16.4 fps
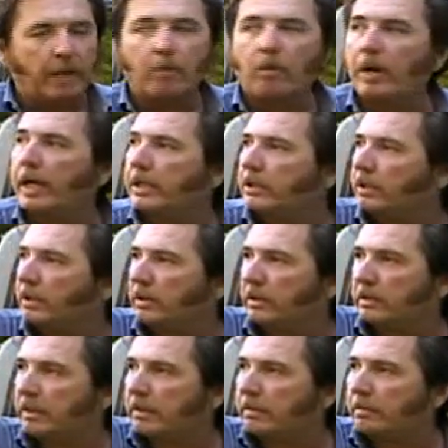went that way, and
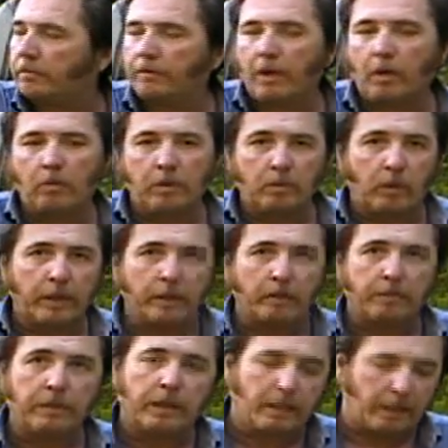the uh, float went
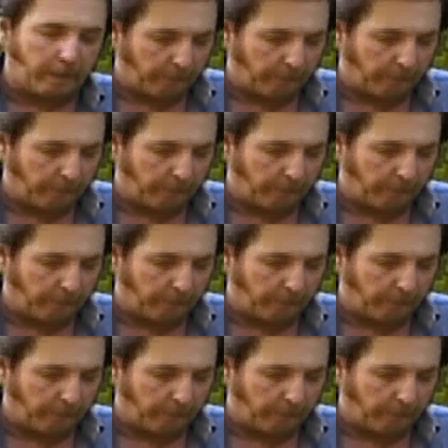way over